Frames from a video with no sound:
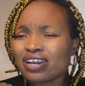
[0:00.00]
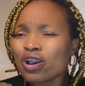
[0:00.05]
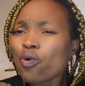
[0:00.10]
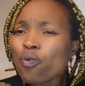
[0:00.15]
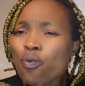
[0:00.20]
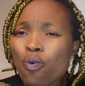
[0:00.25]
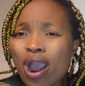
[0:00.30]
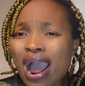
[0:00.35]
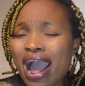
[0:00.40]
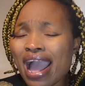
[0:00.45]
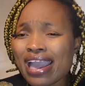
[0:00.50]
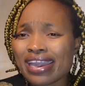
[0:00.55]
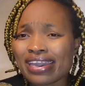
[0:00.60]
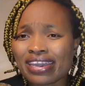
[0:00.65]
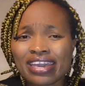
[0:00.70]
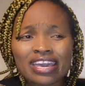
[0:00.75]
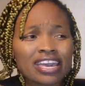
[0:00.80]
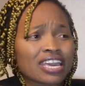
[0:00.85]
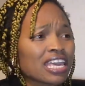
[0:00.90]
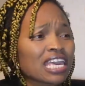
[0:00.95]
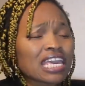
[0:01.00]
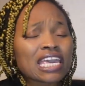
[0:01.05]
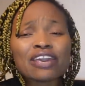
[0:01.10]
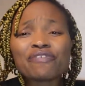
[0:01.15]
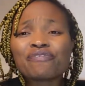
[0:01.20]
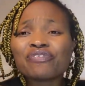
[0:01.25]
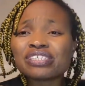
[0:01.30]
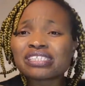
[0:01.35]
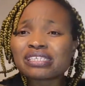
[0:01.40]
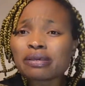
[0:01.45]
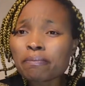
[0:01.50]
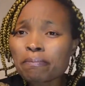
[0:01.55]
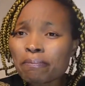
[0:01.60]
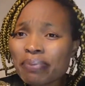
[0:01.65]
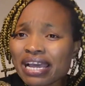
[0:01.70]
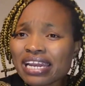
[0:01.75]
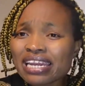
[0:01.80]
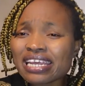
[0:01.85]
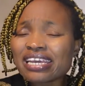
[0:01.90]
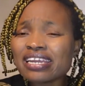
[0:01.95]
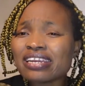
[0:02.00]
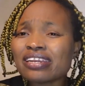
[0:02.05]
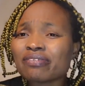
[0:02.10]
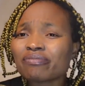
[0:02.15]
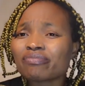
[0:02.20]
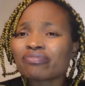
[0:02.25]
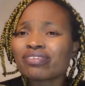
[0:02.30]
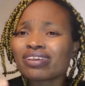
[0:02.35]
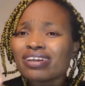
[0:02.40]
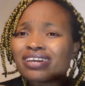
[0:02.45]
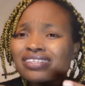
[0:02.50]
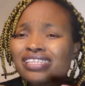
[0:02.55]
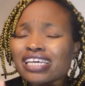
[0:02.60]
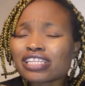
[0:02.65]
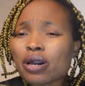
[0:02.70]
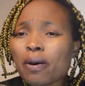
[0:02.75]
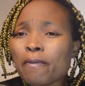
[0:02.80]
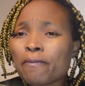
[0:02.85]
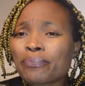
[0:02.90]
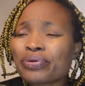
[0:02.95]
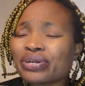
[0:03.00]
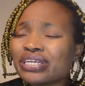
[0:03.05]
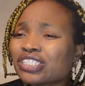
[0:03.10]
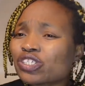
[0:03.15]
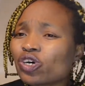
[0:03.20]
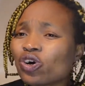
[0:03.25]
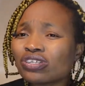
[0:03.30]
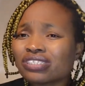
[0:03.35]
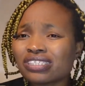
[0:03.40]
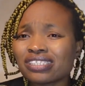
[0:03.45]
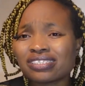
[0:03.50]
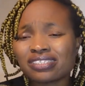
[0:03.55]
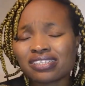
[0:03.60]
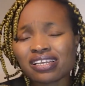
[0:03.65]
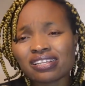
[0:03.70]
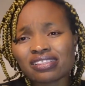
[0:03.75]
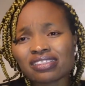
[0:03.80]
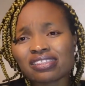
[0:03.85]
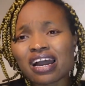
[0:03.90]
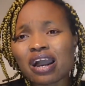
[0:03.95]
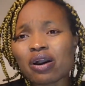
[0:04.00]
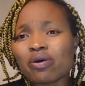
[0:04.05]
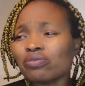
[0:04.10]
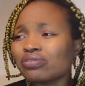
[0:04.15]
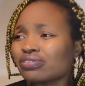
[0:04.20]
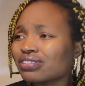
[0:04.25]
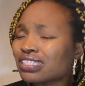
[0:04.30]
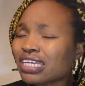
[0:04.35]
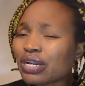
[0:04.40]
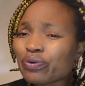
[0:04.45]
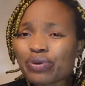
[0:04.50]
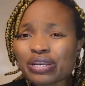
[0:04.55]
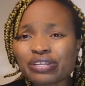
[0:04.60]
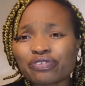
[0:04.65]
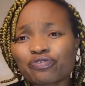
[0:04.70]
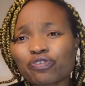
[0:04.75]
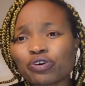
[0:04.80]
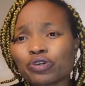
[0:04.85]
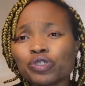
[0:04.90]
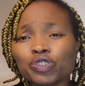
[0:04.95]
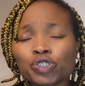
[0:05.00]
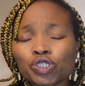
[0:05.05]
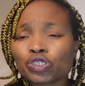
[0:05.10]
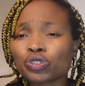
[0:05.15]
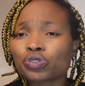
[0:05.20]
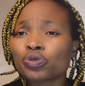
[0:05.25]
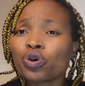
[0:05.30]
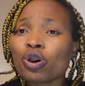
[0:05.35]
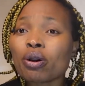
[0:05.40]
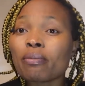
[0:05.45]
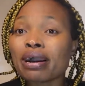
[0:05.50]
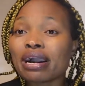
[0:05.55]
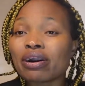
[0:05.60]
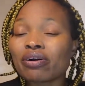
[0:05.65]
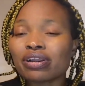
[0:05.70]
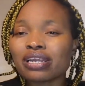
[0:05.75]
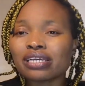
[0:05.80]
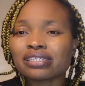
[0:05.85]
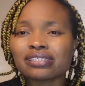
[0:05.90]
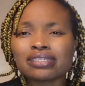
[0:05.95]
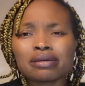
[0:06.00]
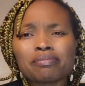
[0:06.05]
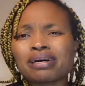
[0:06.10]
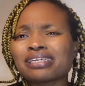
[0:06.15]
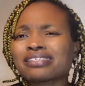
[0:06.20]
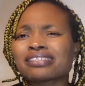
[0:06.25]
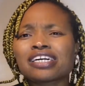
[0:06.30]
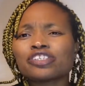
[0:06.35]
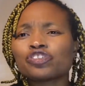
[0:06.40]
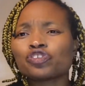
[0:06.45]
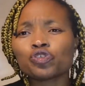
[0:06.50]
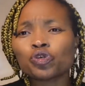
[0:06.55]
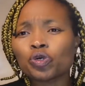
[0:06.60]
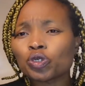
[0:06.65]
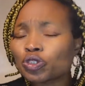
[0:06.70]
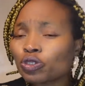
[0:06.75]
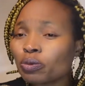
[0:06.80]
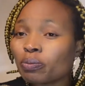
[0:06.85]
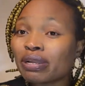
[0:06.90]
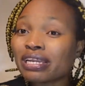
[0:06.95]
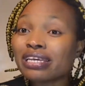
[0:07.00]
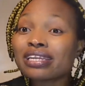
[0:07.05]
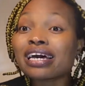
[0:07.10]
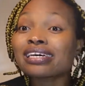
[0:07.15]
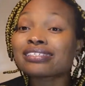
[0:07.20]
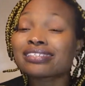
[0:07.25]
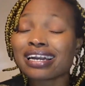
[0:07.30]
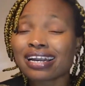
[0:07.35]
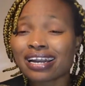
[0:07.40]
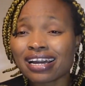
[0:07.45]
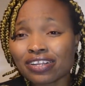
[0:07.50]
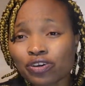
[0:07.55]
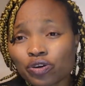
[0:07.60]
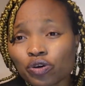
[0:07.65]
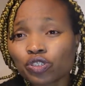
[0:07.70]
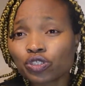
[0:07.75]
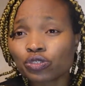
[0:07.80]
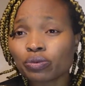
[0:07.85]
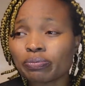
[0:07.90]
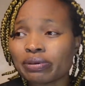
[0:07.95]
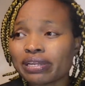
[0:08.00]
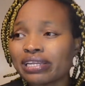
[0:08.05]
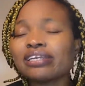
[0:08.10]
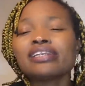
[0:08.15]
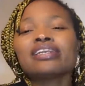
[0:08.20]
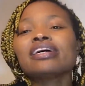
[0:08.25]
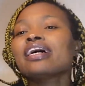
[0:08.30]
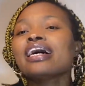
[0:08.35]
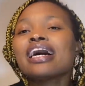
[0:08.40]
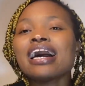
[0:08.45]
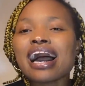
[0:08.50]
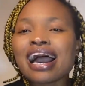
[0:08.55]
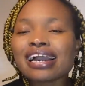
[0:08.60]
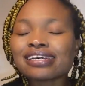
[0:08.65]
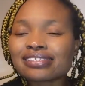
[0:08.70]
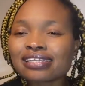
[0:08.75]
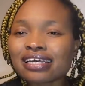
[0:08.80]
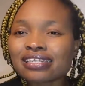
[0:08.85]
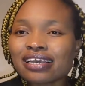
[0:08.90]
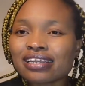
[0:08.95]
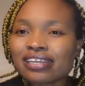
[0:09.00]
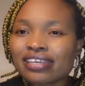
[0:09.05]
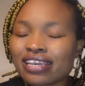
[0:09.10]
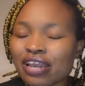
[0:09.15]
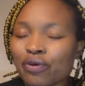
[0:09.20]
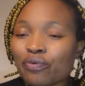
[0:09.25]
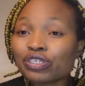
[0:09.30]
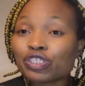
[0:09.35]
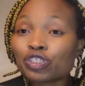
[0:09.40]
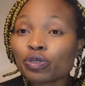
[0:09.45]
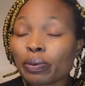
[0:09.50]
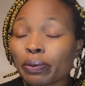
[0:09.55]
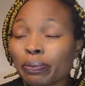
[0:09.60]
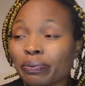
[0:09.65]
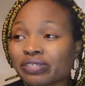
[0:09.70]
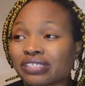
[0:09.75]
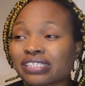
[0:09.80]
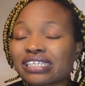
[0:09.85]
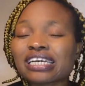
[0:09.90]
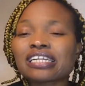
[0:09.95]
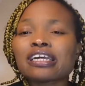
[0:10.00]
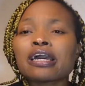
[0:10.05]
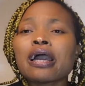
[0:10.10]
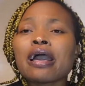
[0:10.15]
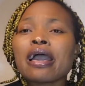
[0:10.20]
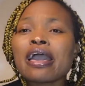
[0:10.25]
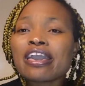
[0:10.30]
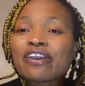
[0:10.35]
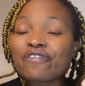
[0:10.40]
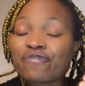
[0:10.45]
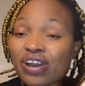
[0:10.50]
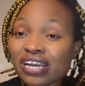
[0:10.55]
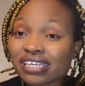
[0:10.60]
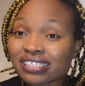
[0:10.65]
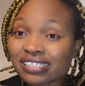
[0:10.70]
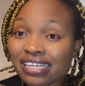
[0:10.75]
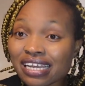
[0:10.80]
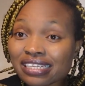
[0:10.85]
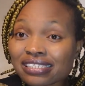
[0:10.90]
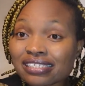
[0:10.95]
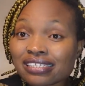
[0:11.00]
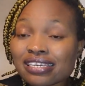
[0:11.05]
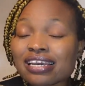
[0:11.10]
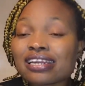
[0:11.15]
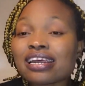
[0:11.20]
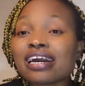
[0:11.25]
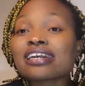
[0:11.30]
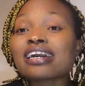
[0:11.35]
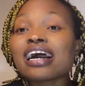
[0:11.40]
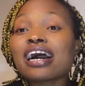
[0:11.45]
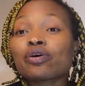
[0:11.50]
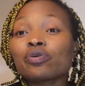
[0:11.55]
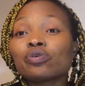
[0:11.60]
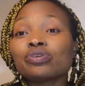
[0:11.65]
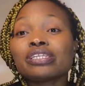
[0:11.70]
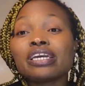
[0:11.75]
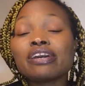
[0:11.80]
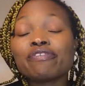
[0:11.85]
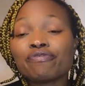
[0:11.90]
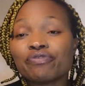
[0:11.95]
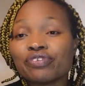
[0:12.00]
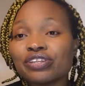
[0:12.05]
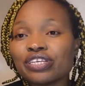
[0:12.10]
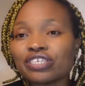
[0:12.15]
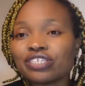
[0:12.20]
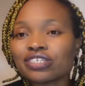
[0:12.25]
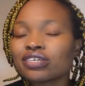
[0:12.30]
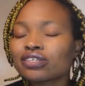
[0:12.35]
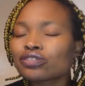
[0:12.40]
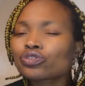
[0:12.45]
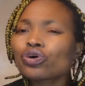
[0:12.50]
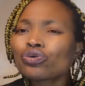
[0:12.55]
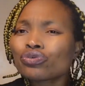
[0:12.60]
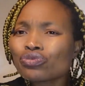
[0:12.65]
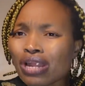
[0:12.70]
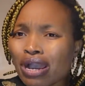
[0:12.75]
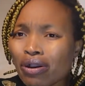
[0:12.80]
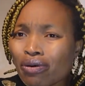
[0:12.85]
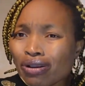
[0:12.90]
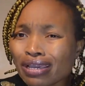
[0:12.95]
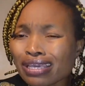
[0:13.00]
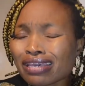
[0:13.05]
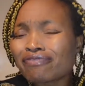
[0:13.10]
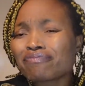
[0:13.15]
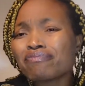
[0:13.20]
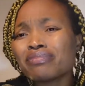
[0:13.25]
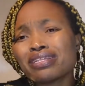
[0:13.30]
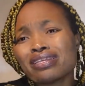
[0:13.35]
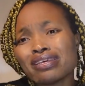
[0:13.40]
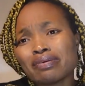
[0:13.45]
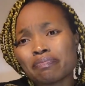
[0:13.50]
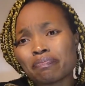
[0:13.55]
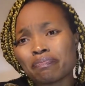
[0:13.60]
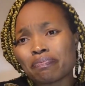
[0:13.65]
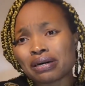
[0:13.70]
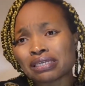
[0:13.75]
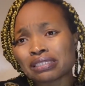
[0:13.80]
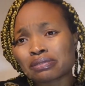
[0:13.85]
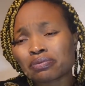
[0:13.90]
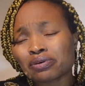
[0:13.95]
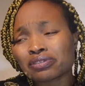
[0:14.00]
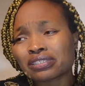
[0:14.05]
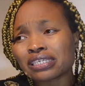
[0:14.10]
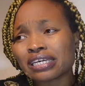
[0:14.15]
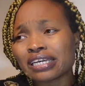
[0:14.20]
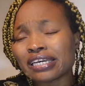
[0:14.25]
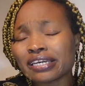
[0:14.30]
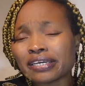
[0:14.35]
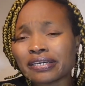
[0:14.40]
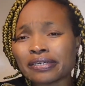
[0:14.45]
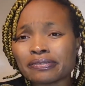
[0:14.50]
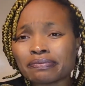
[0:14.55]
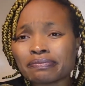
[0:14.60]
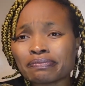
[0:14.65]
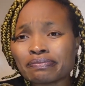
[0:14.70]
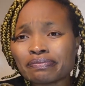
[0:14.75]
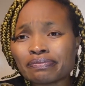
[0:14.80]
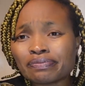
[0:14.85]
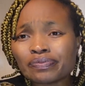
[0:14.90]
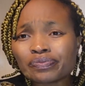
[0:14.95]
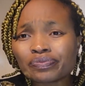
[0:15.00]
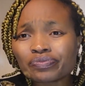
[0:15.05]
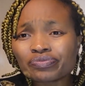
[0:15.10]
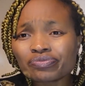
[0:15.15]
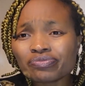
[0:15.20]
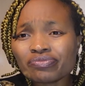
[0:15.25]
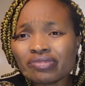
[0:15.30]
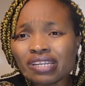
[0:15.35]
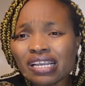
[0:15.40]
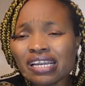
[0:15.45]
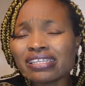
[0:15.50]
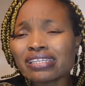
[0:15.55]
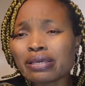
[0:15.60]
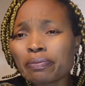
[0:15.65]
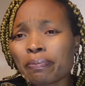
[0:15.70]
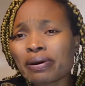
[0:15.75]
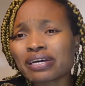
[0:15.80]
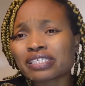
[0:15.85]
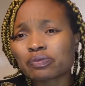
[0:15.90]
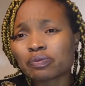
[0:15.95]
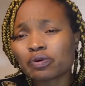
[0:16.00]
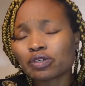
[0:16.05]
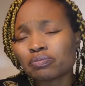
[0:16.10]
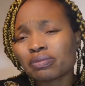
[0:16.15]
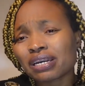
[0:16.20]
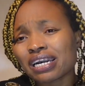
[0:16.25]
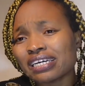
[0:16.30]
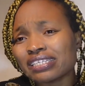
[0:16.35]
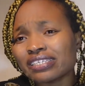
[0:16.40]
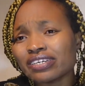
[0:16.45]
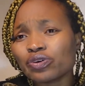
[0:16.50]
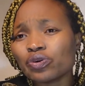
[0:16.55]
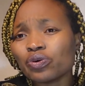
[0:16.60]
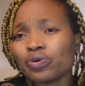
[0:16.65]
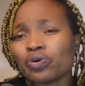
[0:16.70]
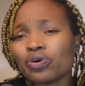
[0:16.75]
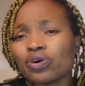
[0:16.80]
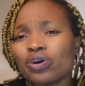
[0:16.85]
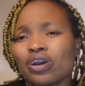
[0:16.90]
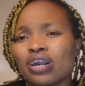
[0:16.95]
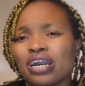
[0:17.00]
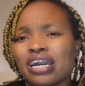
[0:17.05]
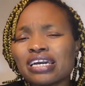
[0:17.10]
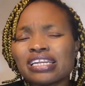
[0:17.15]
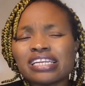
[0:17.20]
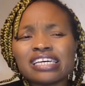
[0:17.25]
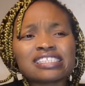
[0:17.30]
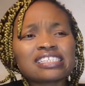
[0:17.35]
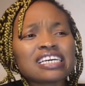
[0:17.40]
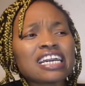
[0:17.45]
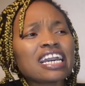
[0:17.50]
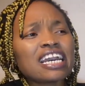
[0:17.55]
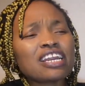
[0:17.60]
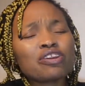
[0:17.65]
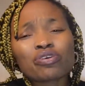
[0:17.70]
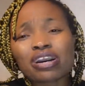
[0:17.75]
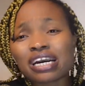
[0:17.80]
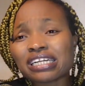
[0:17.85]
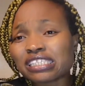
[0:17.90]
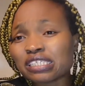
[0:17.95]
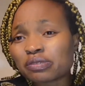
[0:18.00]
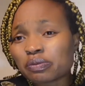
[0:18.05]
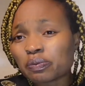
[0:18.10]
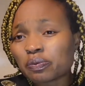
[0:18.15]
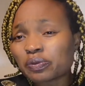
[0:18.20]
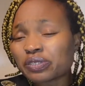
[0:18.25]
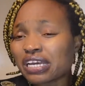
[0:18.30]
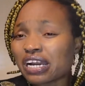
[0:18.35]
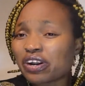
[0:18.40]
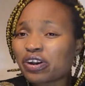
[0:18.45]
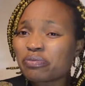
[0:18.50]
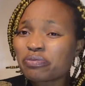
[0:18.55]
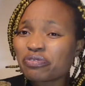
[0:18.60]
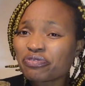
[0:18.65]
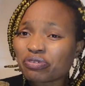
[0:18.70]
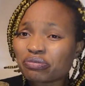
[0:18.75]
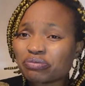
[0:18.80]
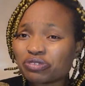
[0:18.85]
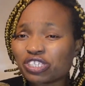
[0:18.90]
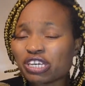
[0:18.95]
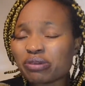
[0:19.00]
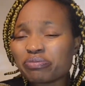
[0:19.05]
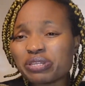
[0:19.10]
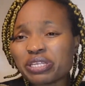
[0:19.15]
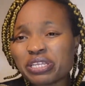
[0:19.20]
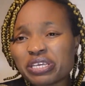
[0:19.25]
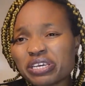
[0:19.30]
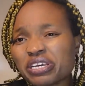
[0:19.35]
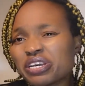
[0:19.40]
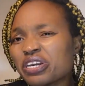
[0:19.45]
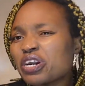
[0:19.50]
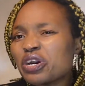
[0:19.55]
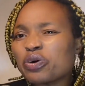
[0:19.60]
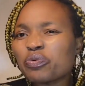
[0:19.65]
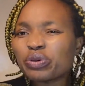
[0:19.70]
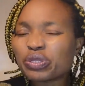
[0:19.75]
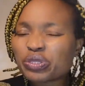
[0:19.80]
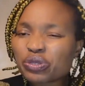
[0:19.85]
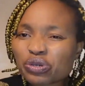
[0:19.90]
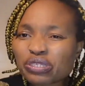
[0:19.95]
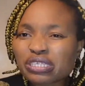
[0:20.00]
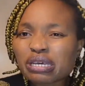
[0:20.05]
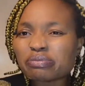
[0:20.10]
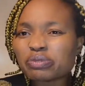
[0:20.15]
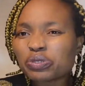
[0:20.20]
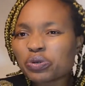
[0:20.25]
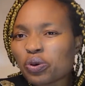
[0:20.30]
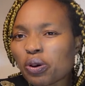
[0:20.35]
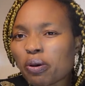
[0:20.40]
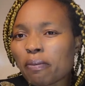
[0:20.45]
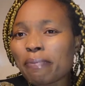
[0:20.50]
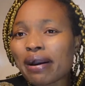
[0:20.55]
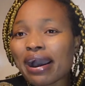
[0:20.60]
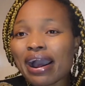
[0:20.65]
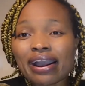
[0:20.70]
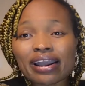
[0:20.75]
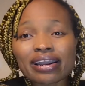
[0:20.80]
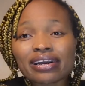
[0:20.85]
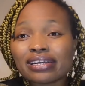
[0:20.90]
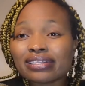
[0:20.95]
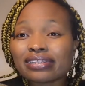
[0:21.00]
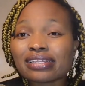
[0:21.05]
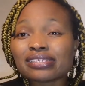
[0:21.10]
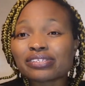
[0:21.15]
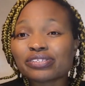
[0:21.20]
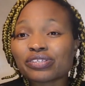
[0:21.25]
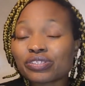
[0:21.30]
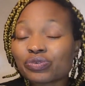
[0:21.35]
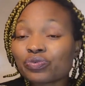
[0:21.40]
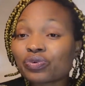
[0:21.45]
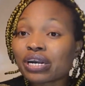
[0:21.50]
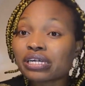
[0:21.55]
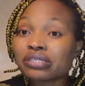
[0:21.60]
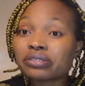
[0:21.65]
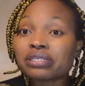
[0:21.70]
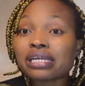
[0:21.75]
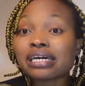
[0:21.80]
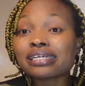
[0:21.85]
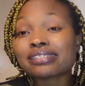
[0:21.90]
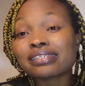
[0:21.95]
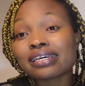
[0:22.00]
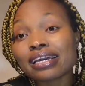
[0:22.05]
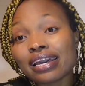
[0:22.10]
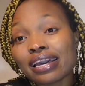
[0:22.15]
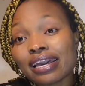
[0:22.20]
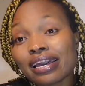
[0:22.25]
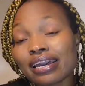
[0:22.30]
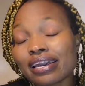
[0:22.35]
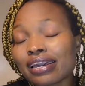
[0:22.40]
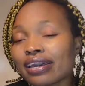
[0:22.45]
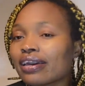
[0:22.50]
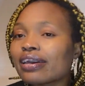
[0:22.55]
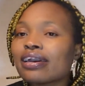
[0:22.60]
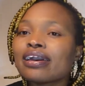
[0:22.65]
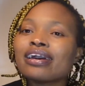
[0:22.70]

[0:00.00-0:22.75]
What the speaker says: Why? If it's in Berlin, they don't print all this thing down. They wait for you just to come and collect it. The man said, I should go to Berlin. I said, I can't go to Berlin. I started here. Wish you people said, if I start here, now yeah, I go there, finish. So now go give me the passport, make her they go. They say, hey, look at these people. They are coming from Germany. We told them to go back. There's nothing we can do. Now I say, hey,